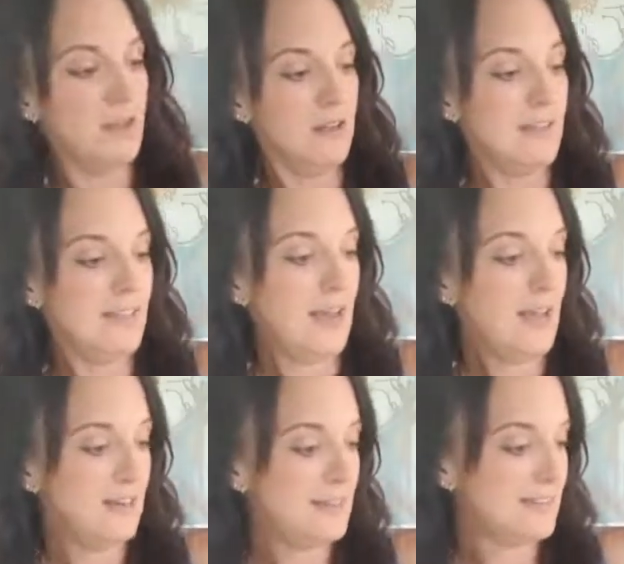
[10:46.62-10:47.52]

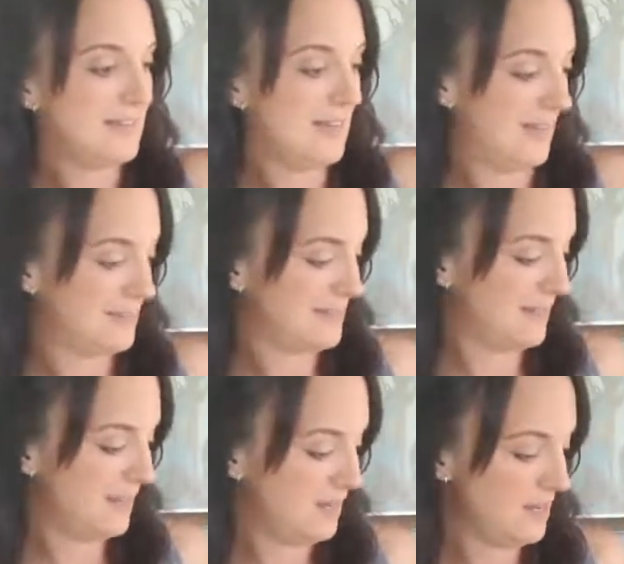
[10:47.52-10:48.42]
that is that.
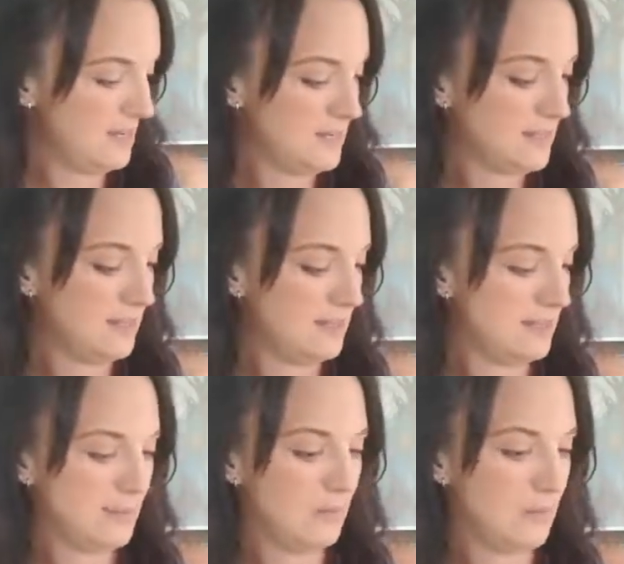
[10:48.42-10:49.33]
And
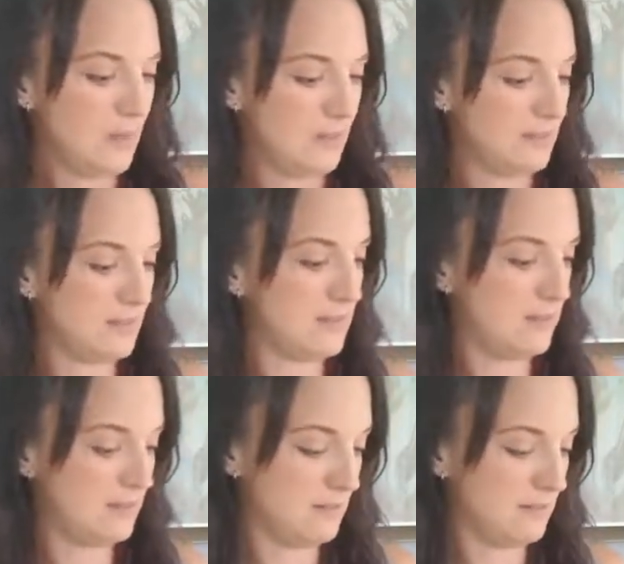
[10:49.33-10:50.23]
what else?
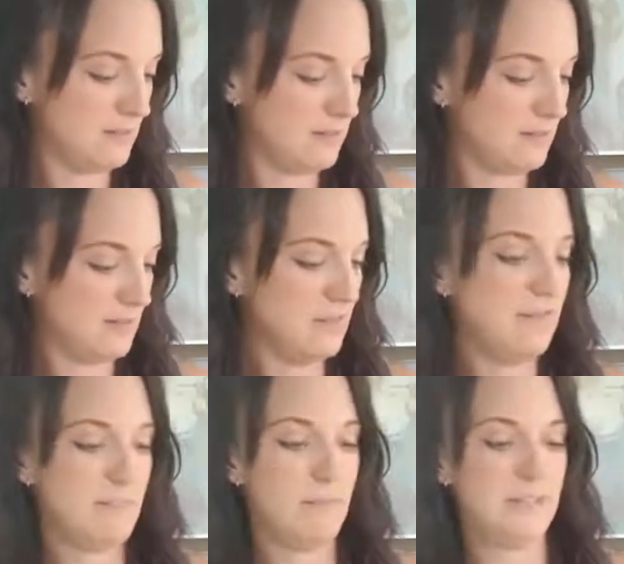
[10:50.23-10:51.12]
We'll leave
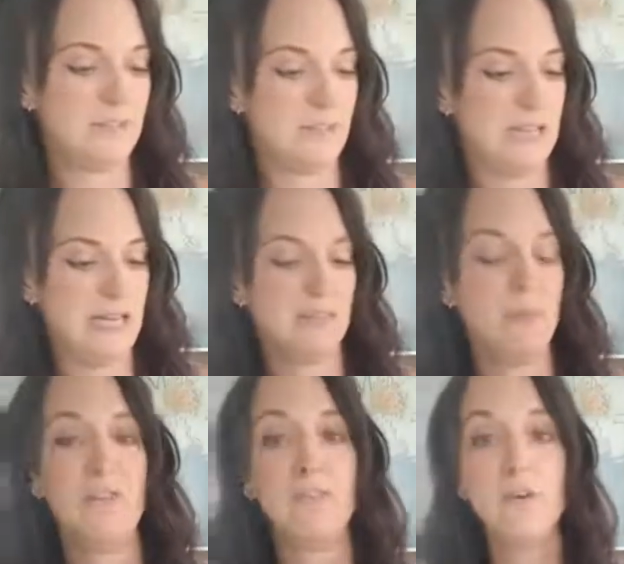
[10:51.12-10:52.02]
the best for last,
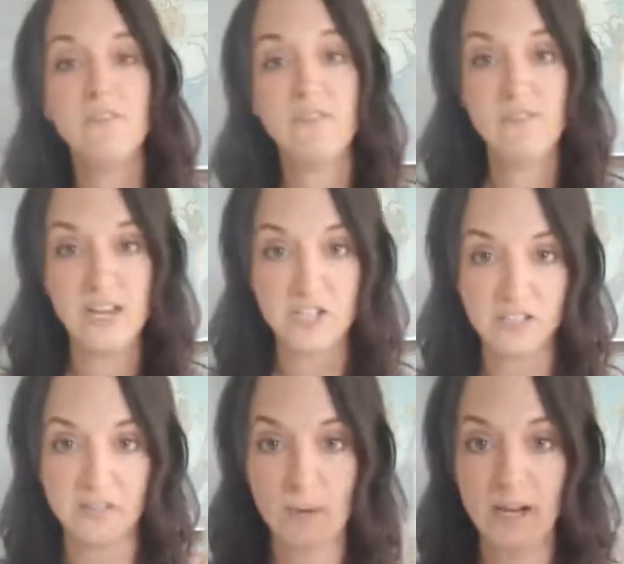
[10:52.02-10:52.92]
but fruit and veggie
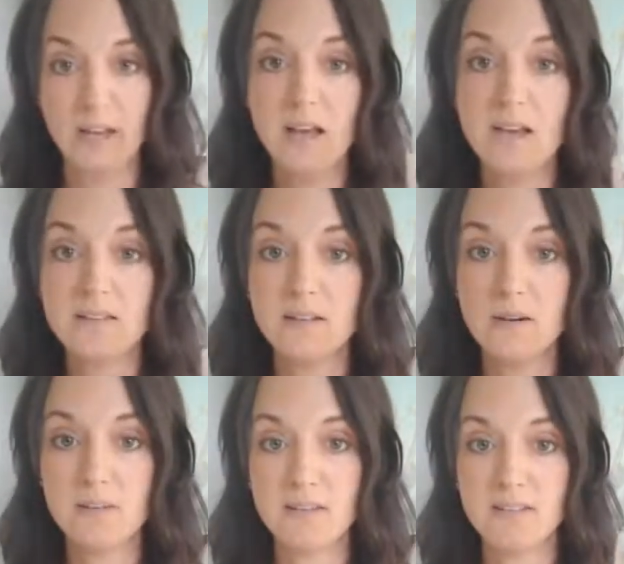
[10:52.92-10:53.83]
spray.
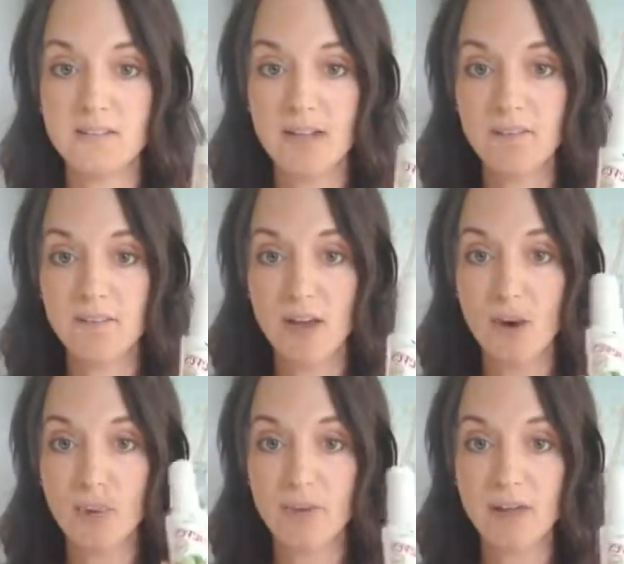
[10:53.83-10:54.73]
So this stuff
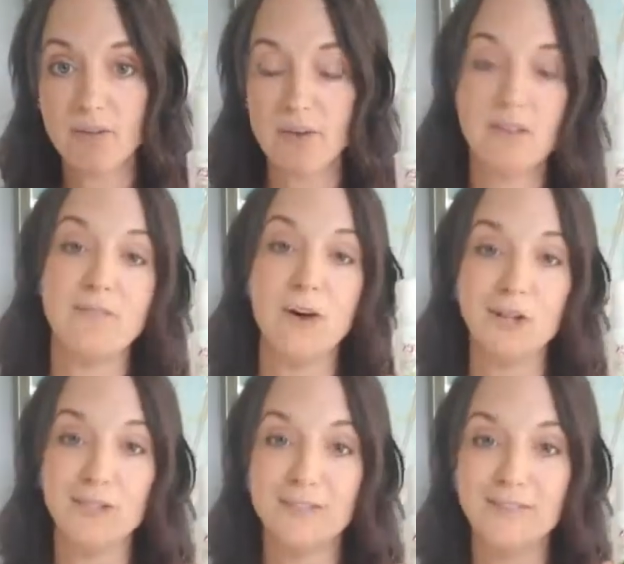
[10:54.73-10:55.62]
will get rid of all
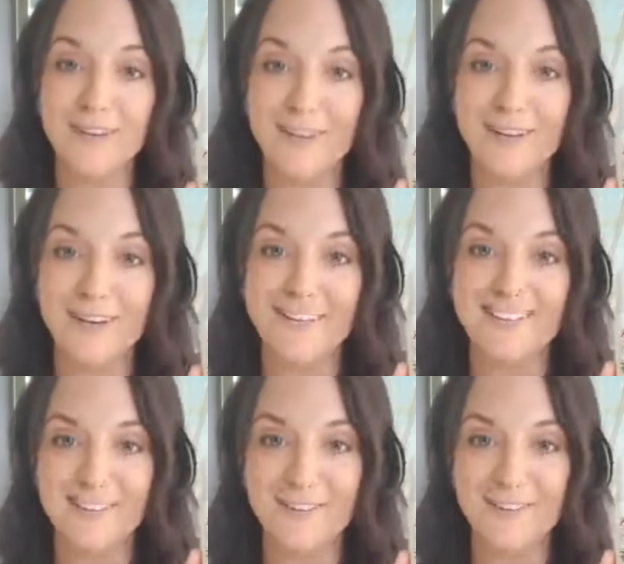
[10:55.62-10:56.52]
of the
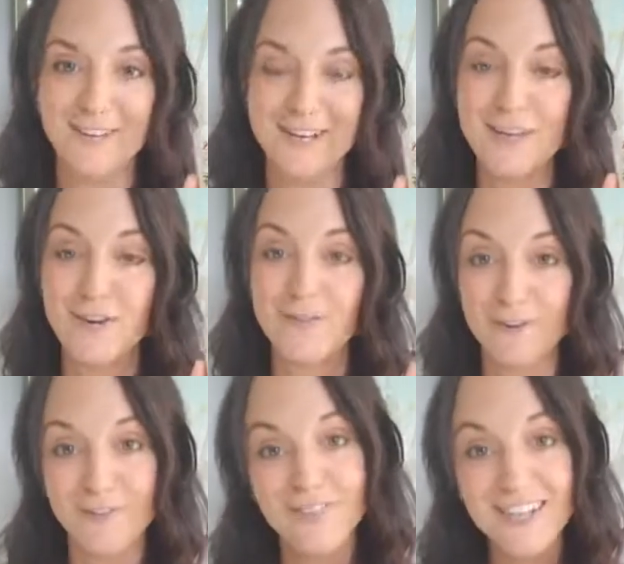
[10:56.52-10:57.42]
stuff on your
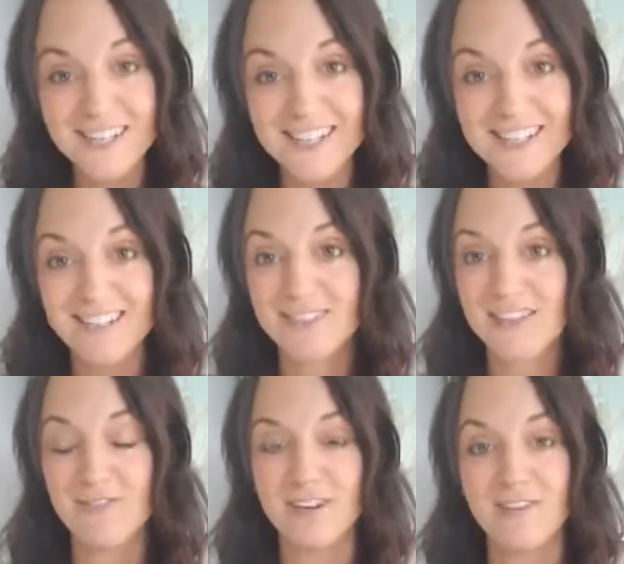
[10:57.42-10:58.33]
fruit and veggies. It'll
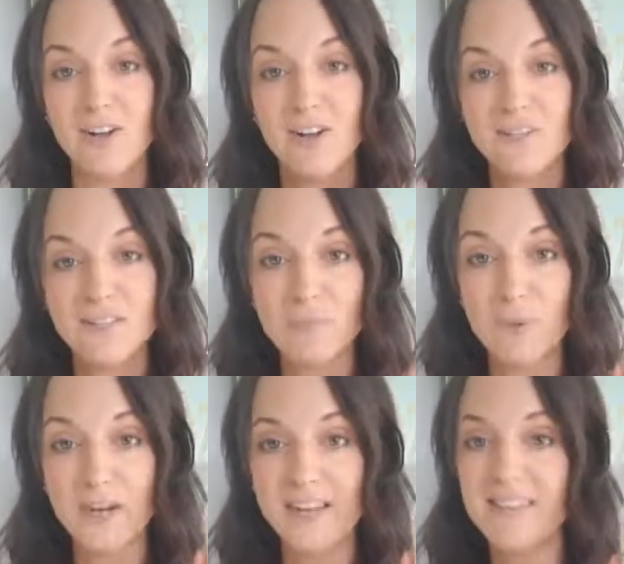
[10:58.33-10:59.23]
get rid of all of the
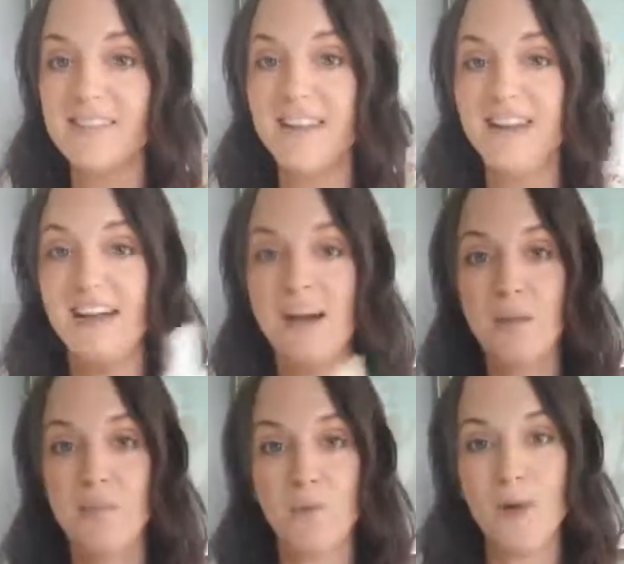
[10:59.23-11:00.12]
sprays,
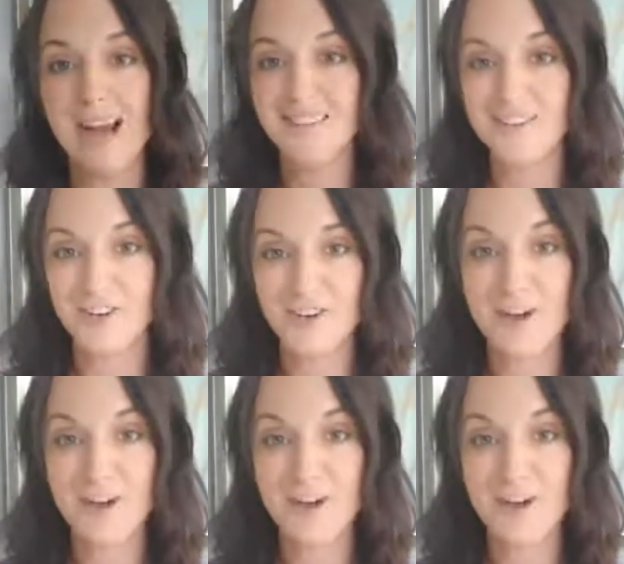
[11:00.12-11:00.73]
the wax on your